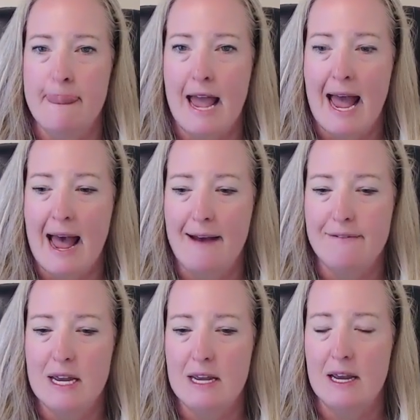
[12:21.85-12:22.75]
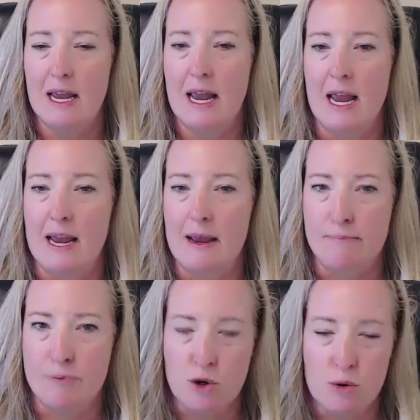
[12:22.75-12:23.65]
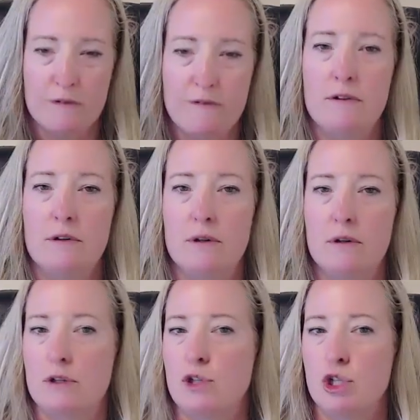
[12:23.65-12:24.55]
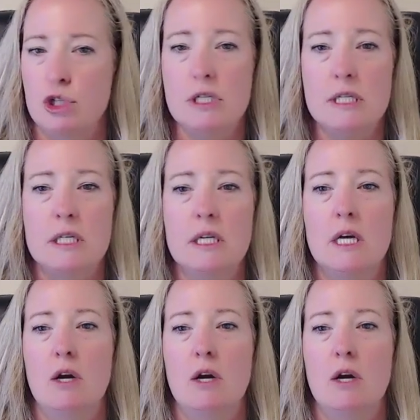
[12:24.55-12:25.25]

having a beautiful shirt